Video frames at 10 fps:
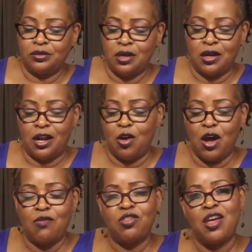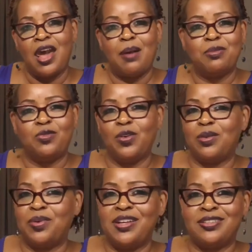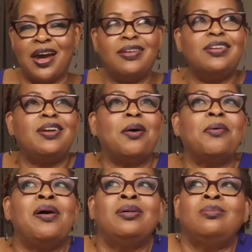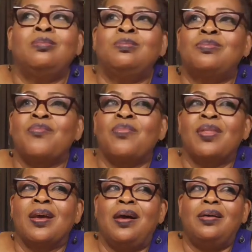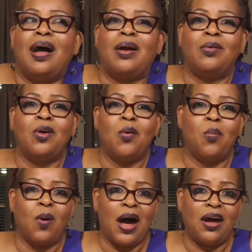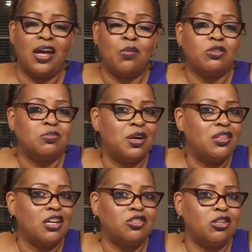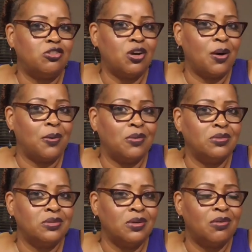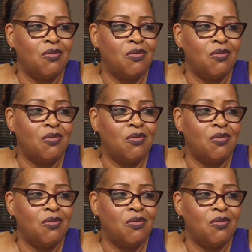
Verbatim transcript: and I know everything happened for a reason. You know, I don't know why it was me that she chose.